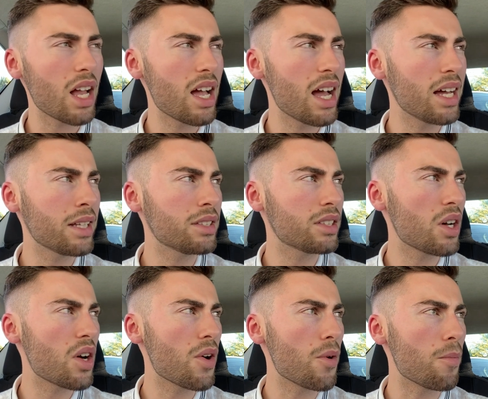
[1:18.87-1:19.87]
And
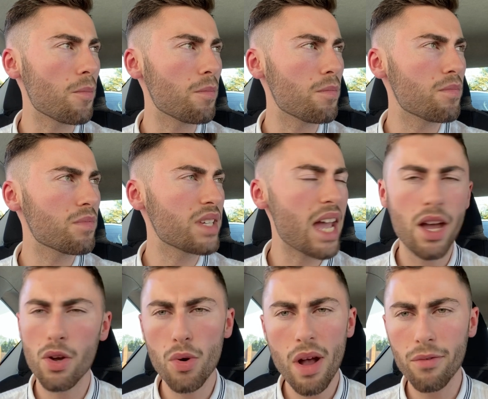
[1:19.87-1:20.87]
yeah,
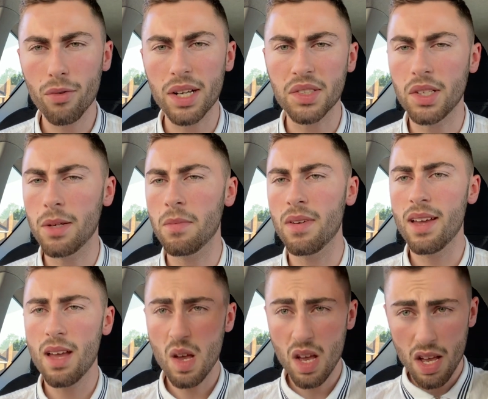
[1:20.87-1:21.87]
whoever has him
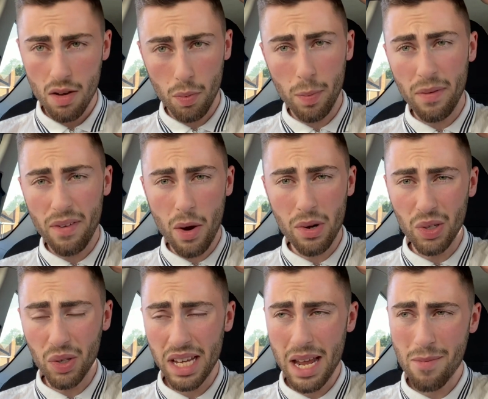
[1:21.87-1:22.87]
would be very
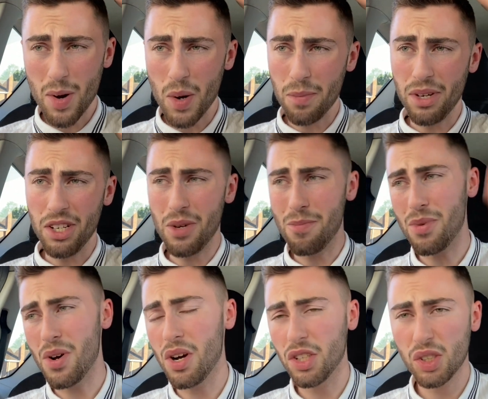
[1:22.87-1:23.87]
lucky in my opinion.
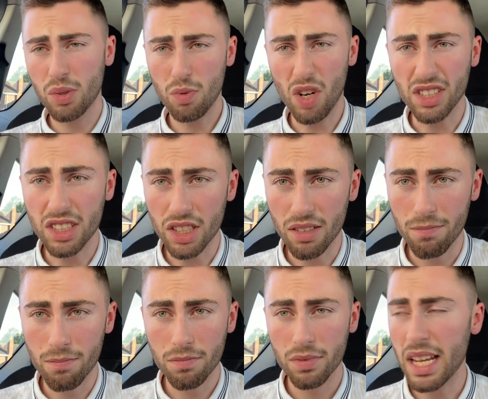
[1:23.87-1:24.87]
But I just wanted to
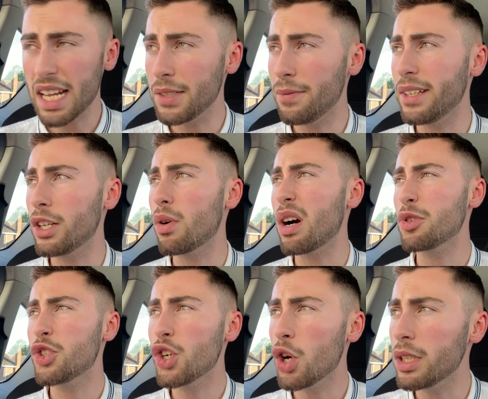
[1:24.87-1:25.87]
get this video out,
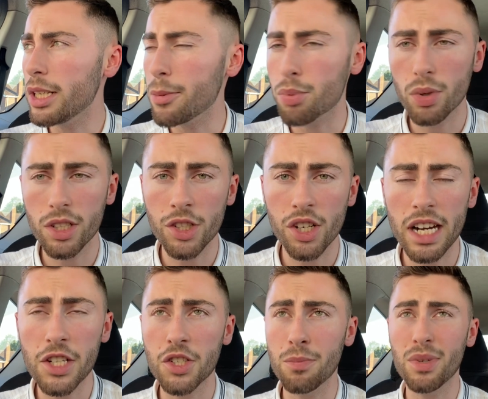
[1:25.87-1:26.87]
show the appreciation.